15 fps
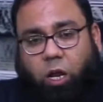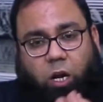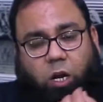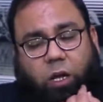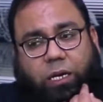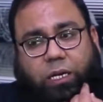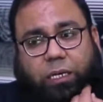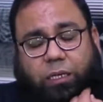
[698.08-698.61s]

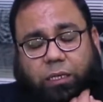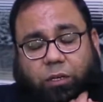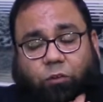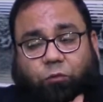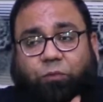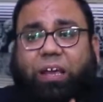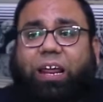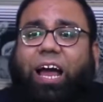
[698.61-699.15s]
Look,
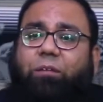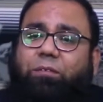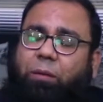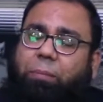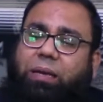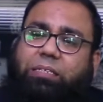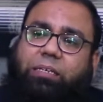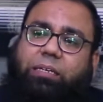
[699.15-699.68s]
we're
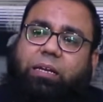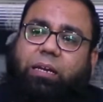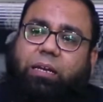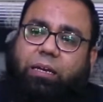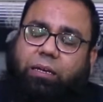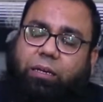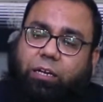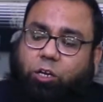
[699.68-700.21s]
having
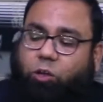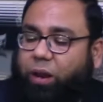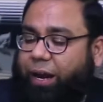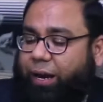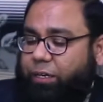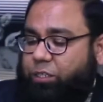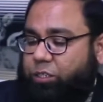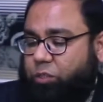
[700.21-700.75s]
basically
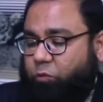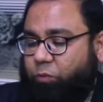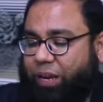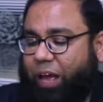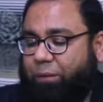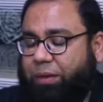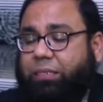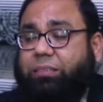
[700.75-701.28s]
grades. We're
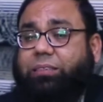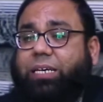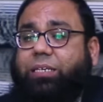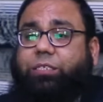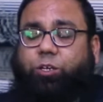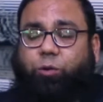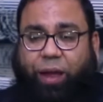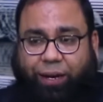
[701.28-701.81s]
having
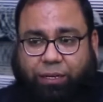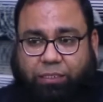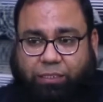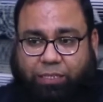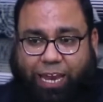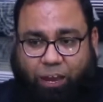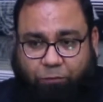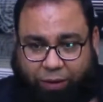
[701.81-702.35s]
6
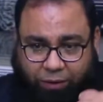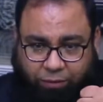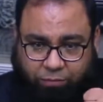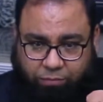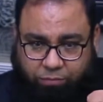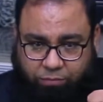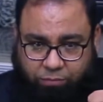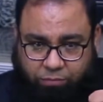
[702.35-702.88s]
grades. A1,
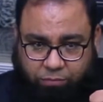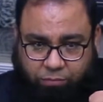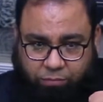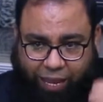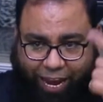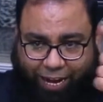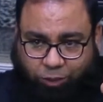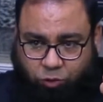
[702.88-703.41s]

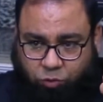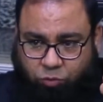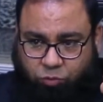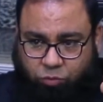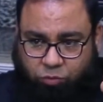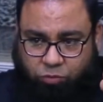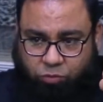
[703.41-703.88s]
A2,